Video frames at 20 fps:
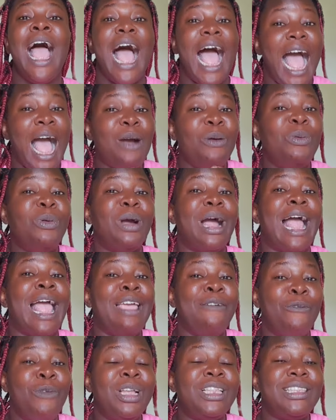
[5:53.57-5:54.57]
I
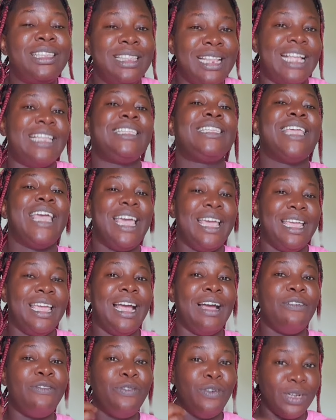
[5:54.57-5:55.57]
witnessed
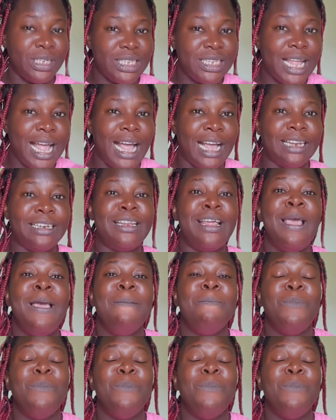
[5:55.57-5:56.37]
Kenya firsthand.